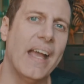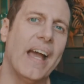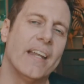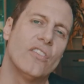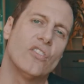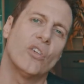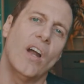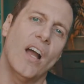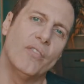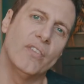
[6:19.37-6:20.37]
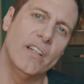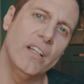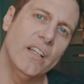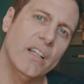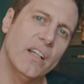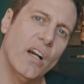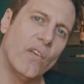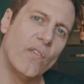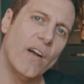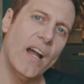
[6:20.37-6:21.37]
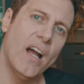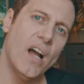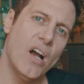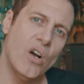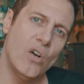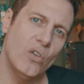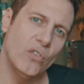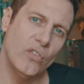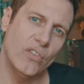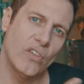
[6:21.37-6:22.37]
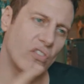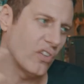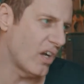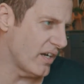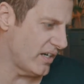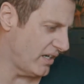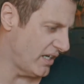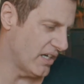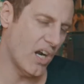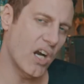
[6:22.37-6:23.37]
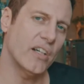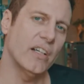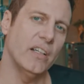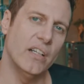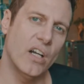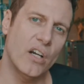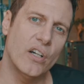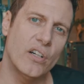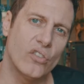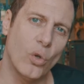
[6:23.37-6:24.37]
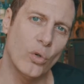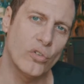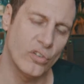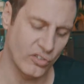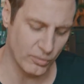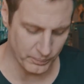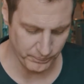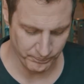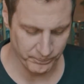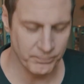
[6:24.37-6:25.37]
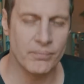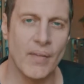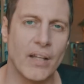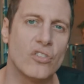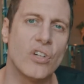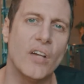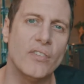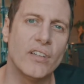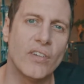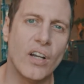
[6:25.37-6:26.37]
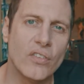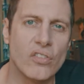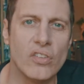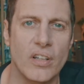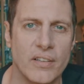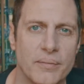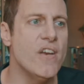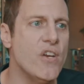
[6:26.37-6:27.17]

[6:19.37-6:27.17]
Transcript: And it's traveling around the sun in our in our solar system. It's traveling around the sun.